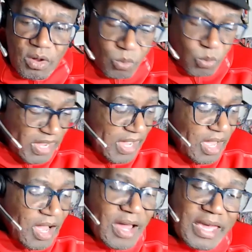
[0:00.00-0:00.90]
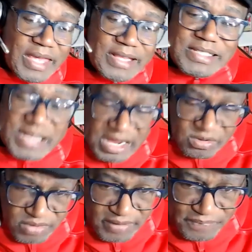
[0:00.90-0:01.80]
We are in
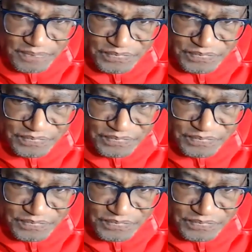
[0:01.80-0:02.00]
January,